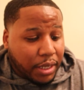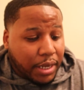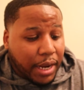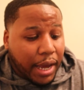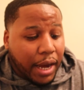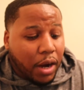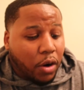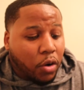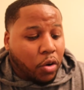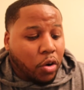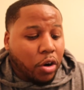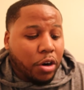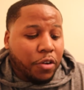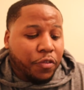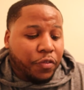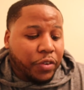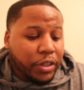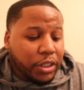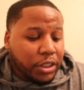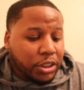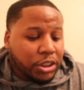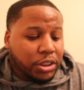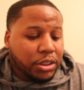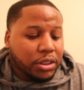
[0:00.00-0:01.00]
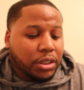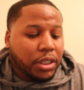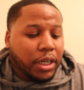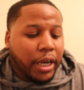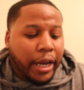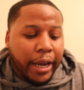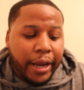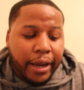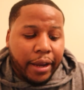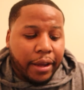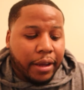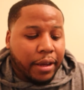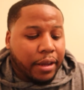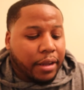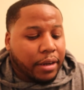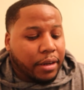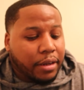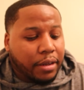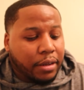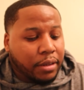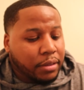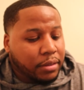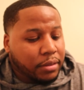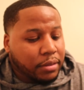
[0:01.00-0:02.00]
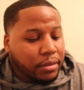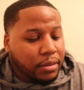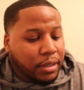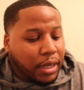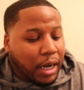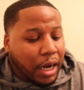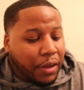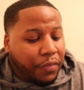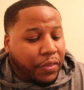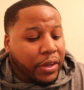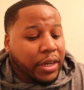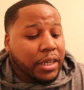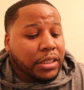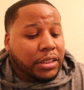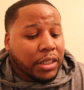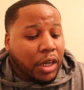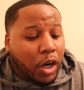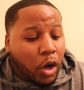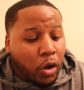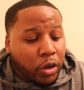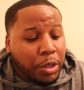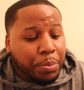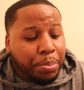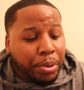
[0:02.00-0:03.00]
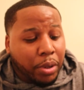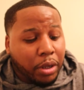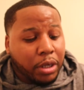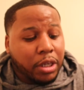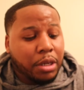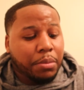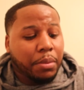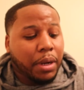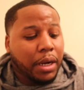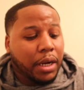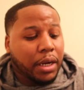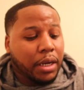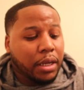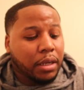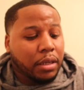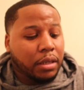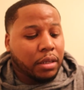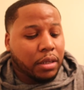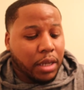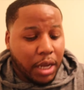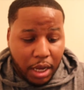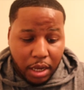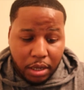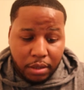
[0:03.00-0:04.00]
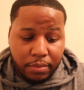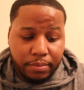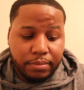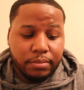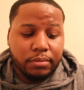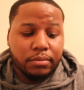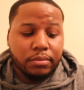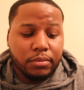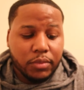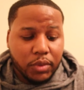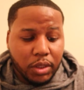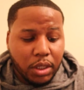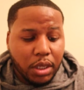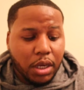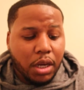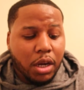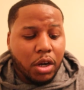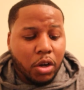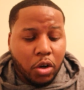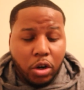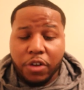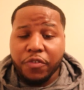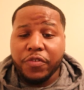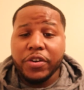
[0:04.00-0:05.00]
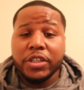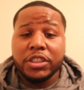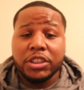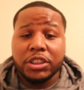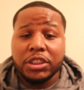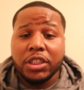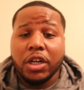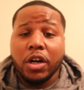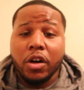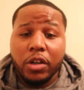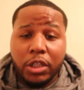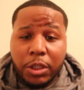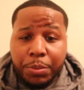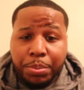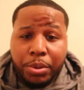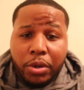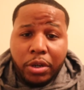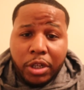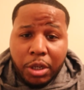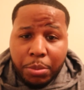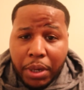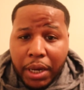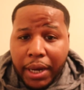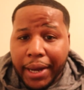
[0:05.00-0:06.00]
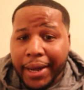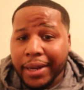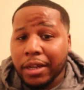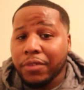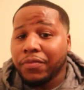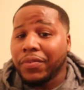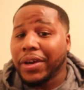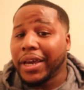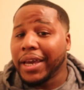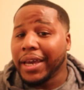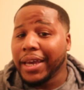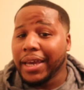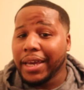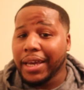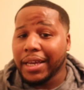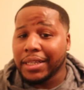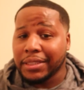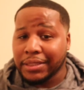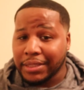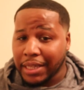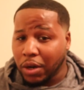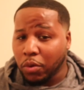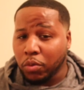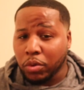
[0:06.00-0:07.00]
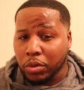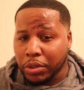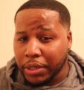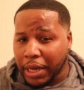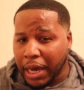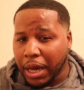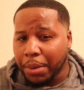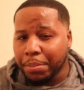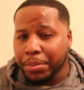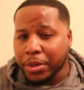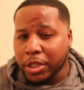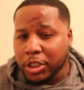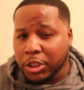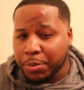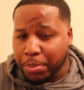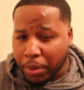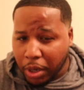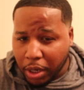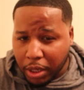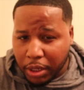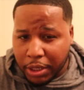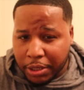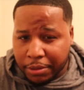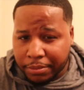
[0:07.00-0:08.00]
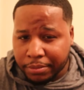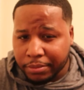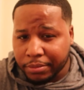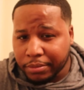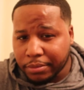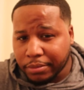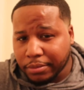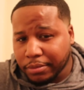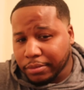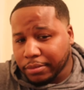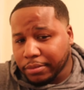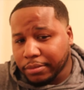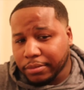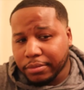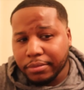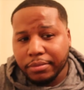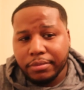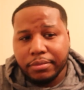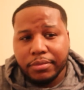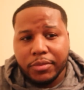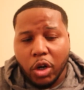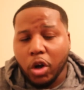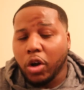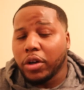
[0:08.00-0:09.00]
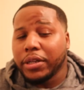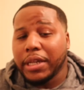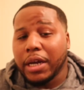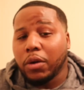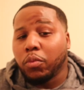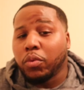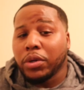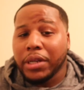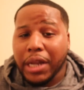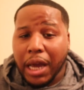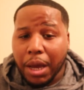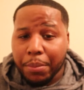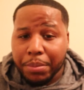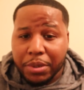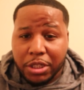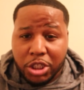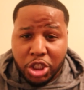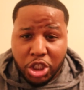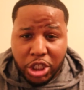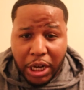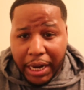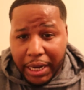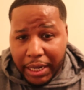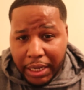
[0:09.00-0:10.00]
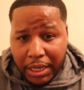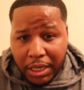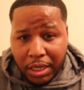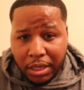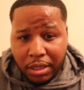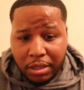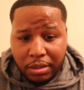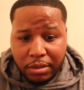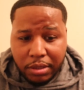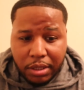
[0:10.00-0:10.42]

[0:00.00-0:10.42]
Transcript: Now, Corphish, and I think it's the only Pokemon, yeah. Corphish is the only Pokemon out of eggs that will not be spawning, or that will not be shiny.